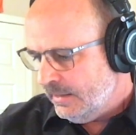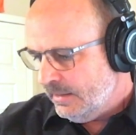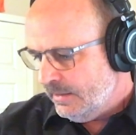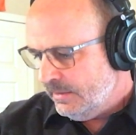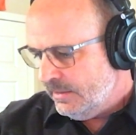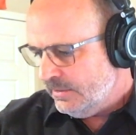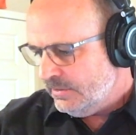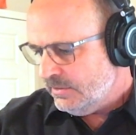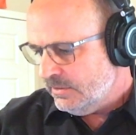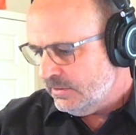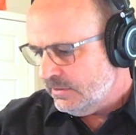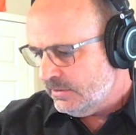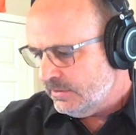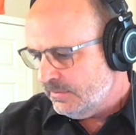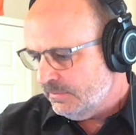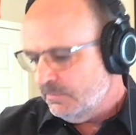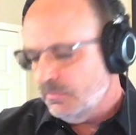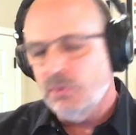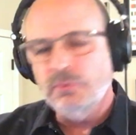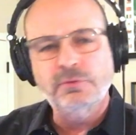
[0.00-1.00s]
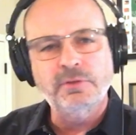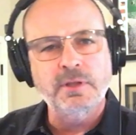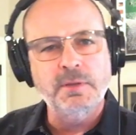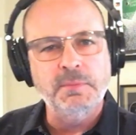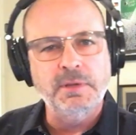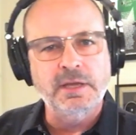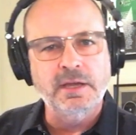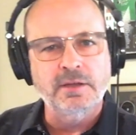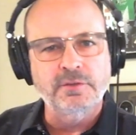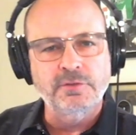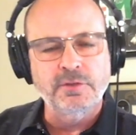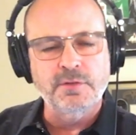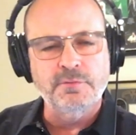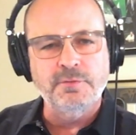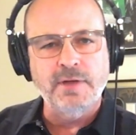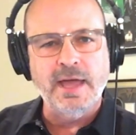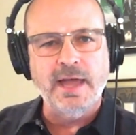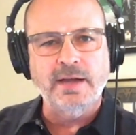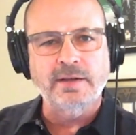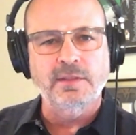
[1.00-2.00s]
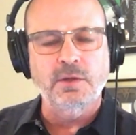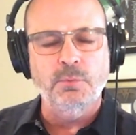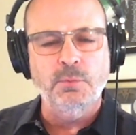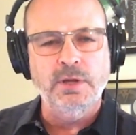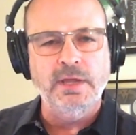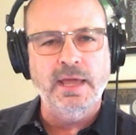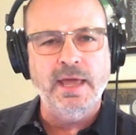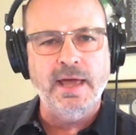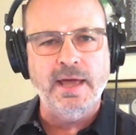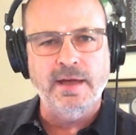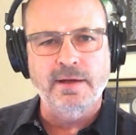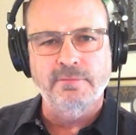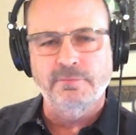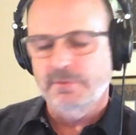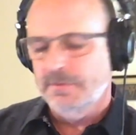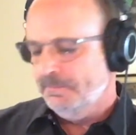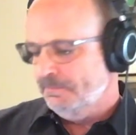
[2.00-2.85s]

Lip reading: this is mostly because of the fact that we have